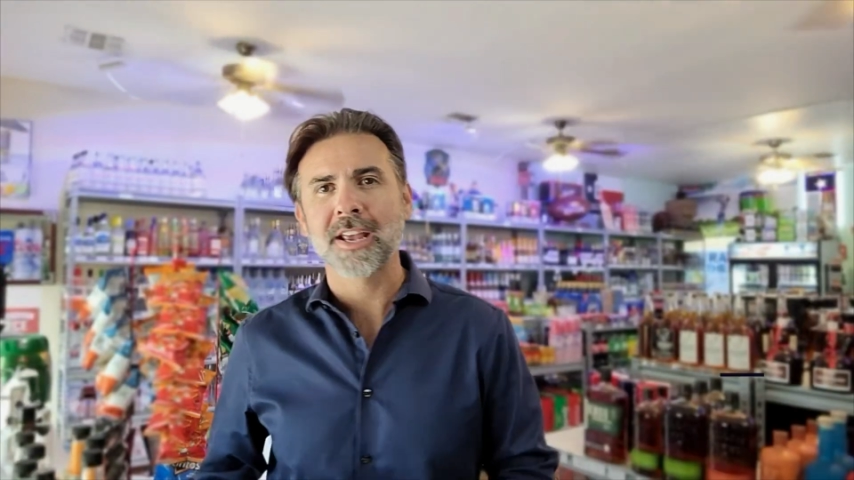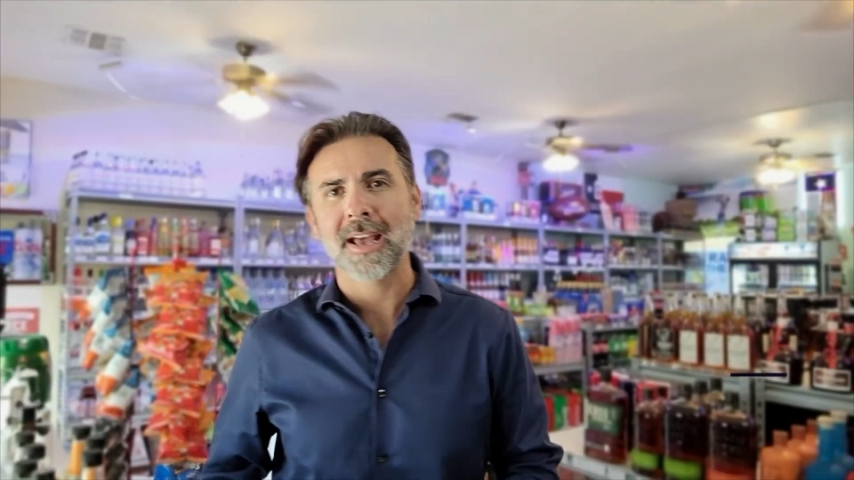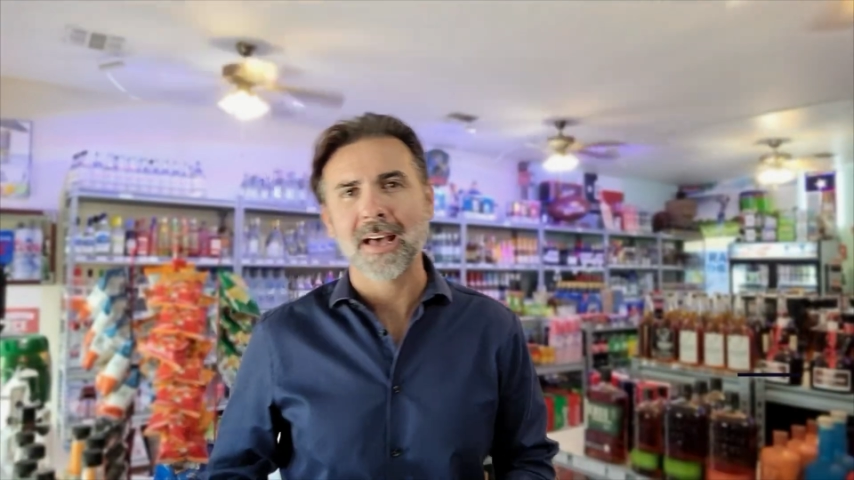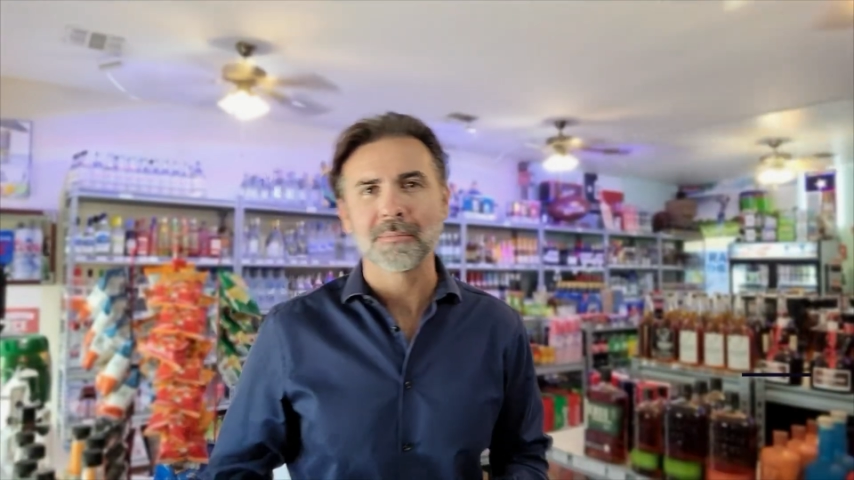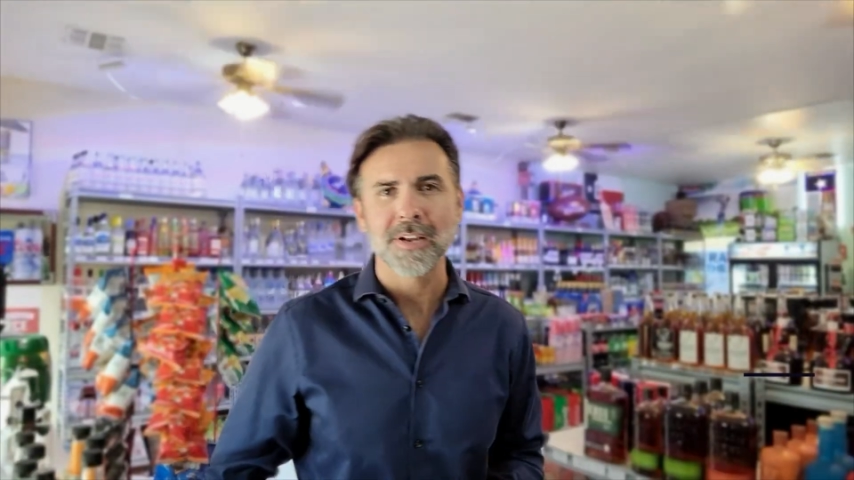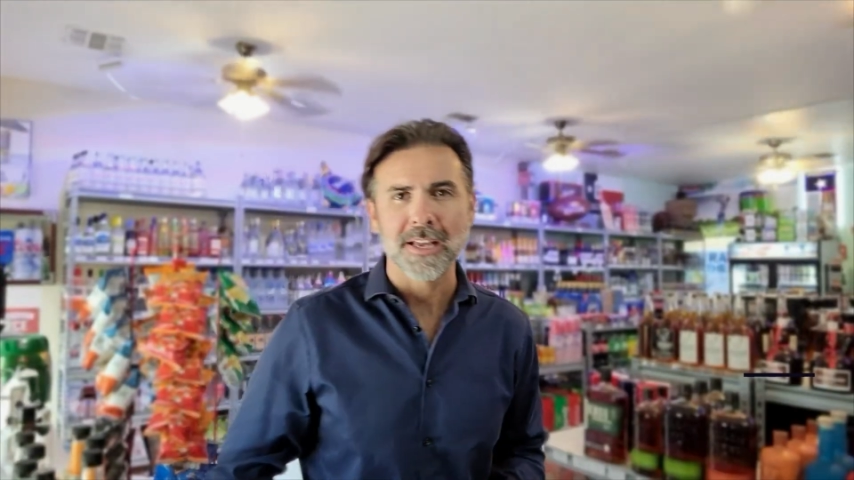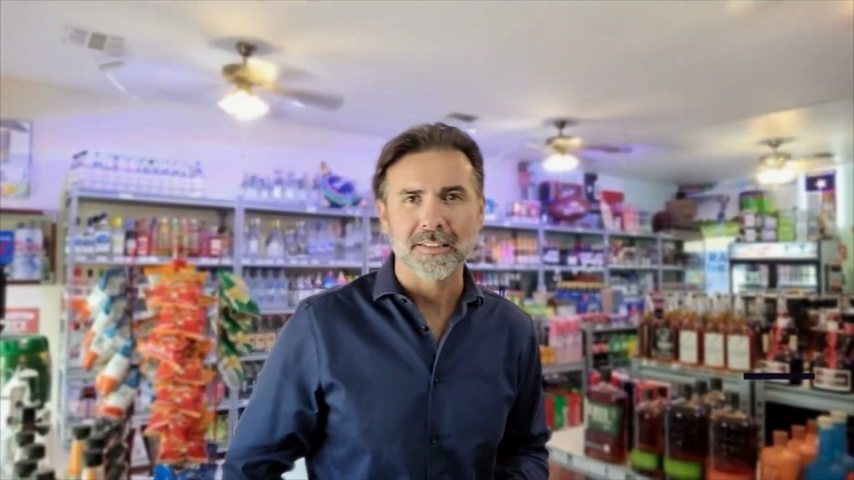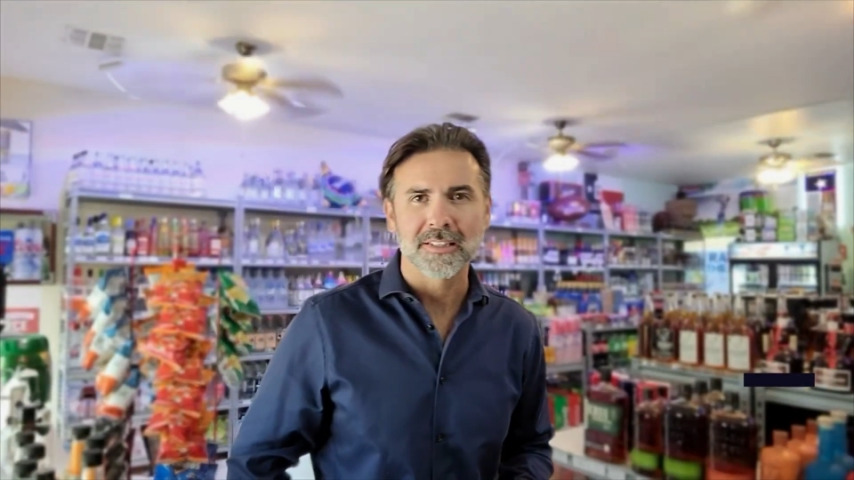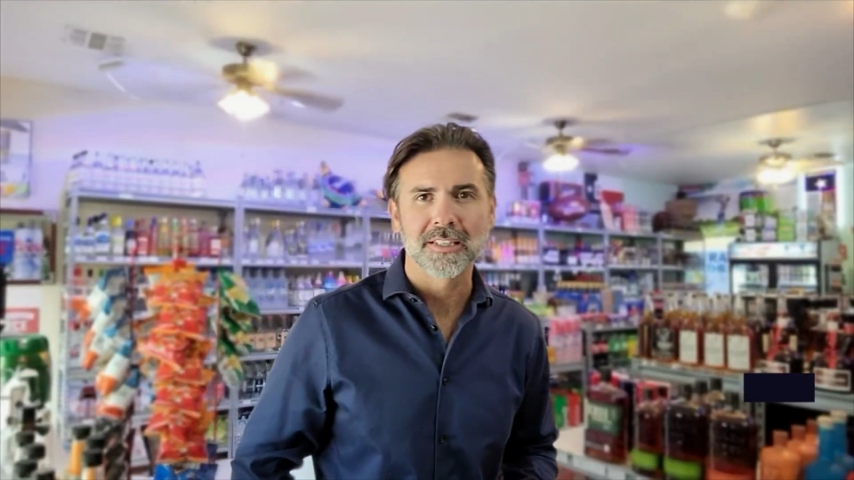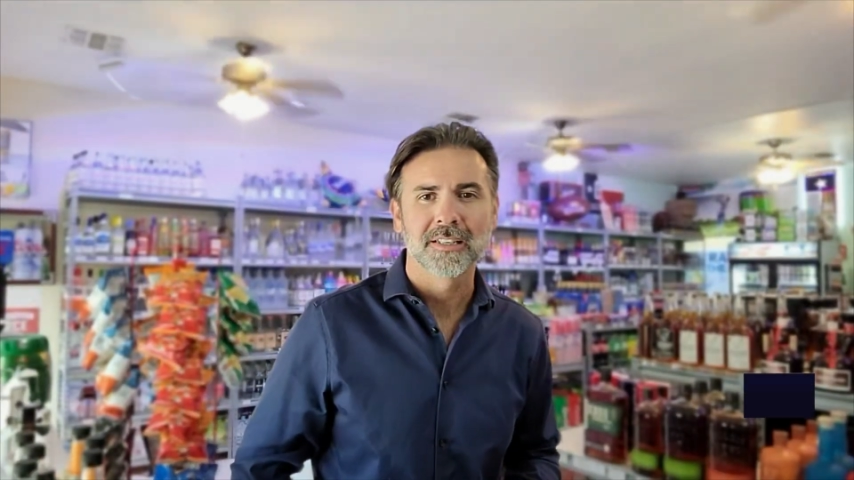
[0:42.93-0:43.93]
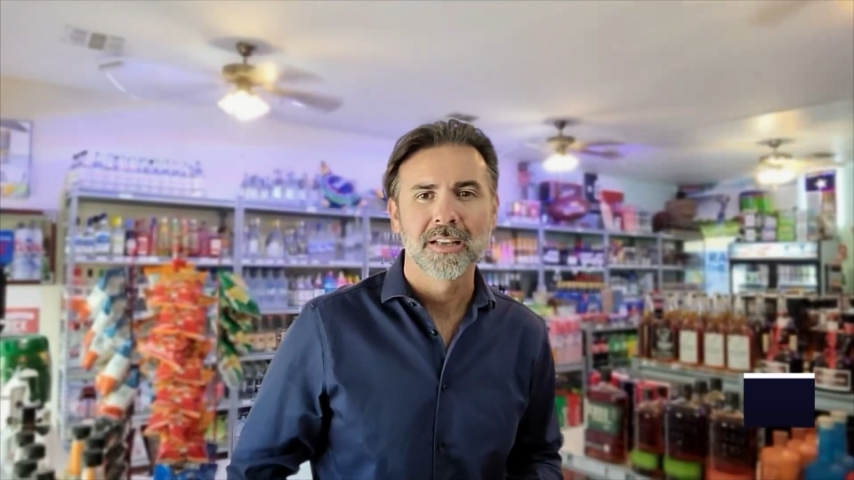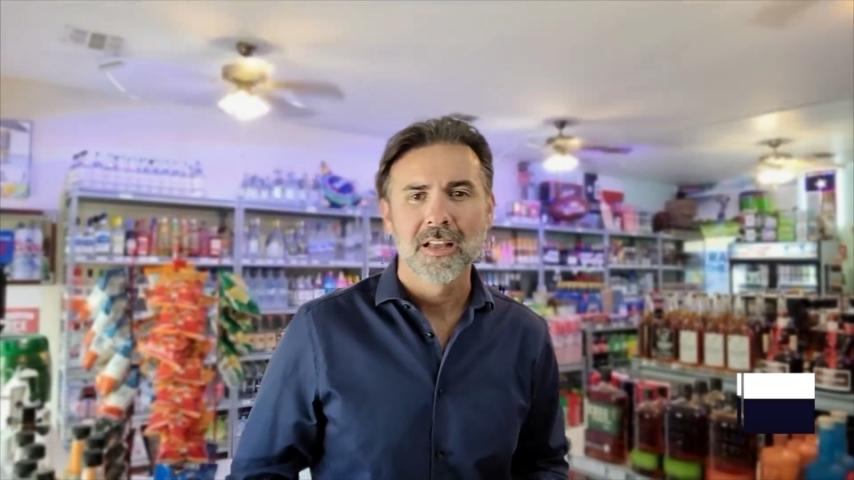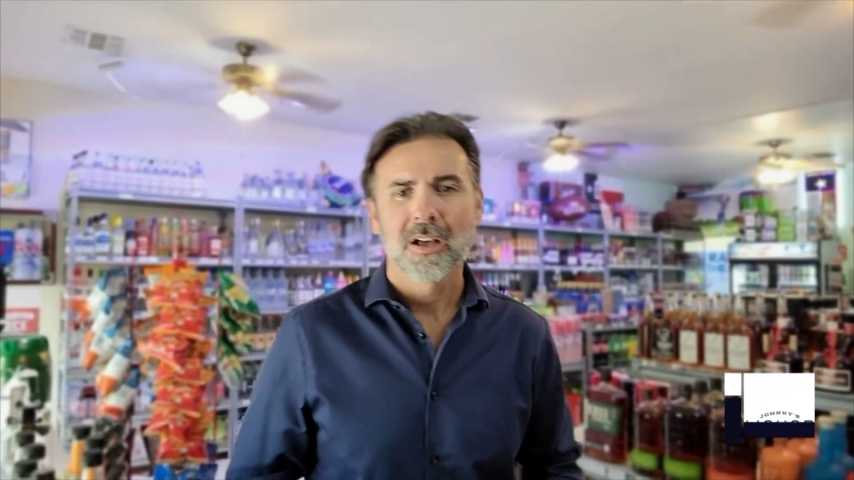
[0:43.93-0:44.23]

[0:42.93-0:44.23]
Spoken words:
Cabinet,